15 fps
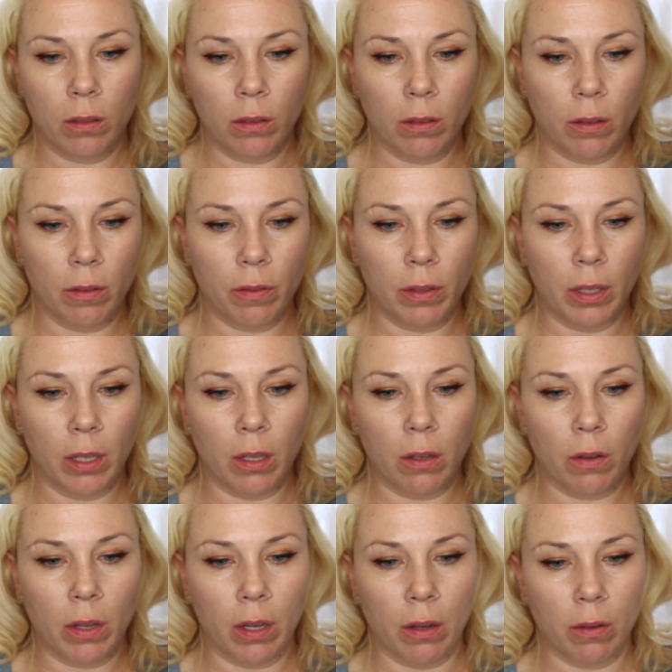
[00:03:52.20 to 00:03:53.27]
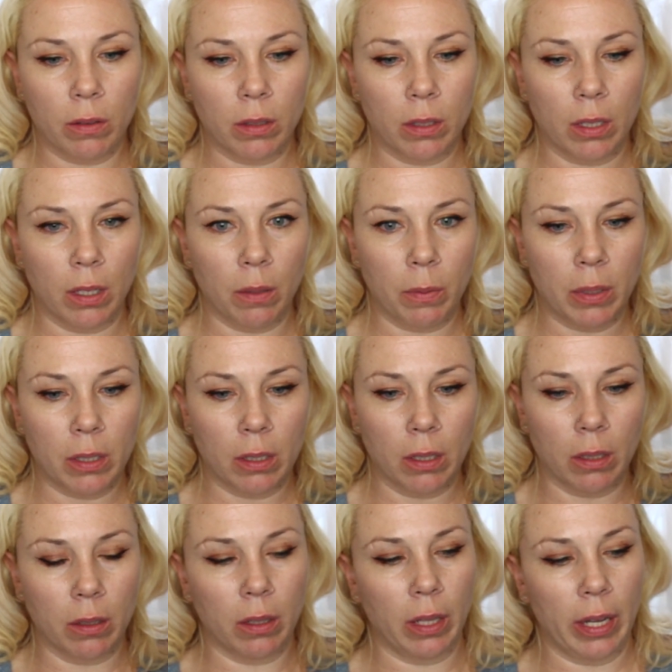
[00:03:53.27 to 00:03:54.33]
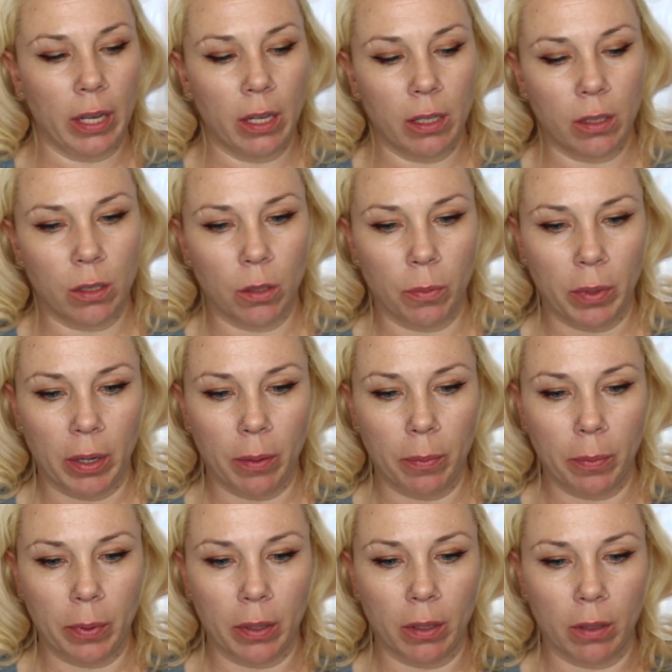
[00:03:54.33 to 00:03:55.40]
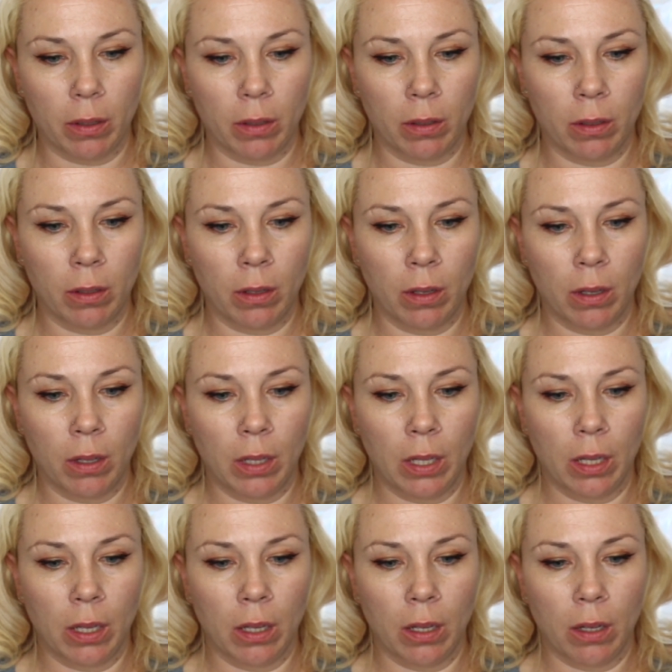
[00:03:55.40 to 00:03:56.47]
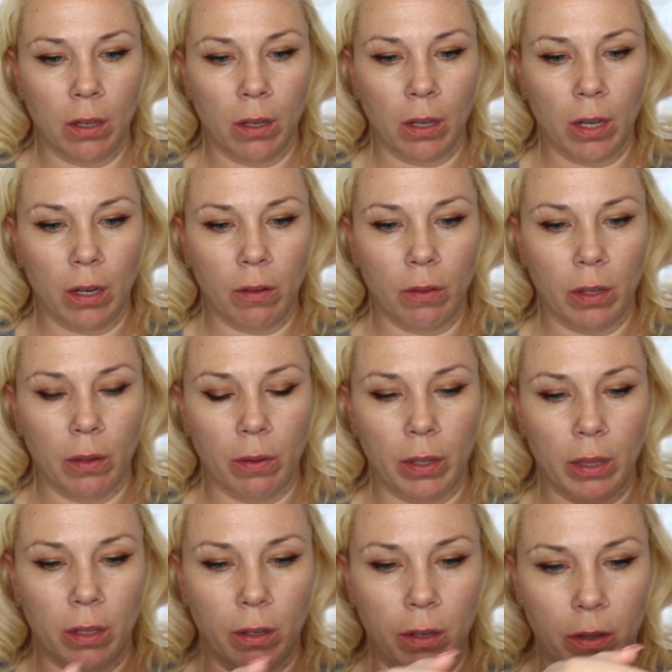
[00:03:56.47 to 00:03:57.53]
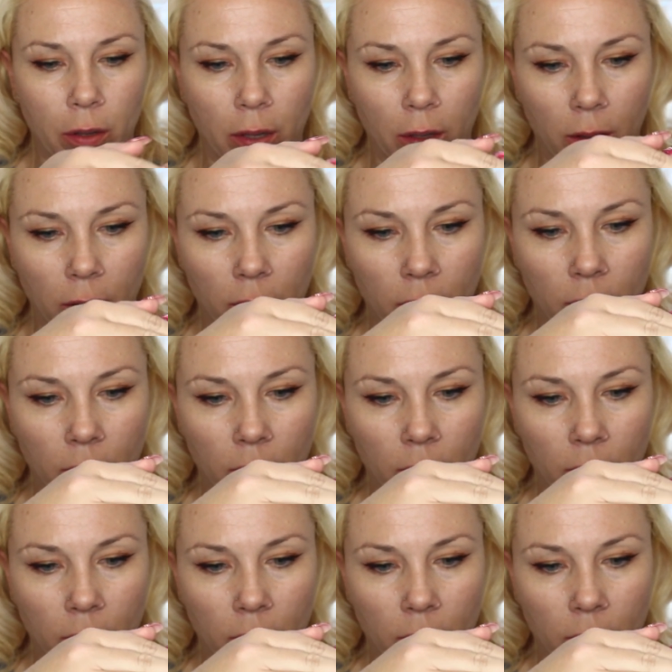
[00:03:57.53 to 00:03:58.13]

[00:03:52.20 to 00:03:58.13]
I feel like you can't see it because the light is so bright, but kind of like right there you can.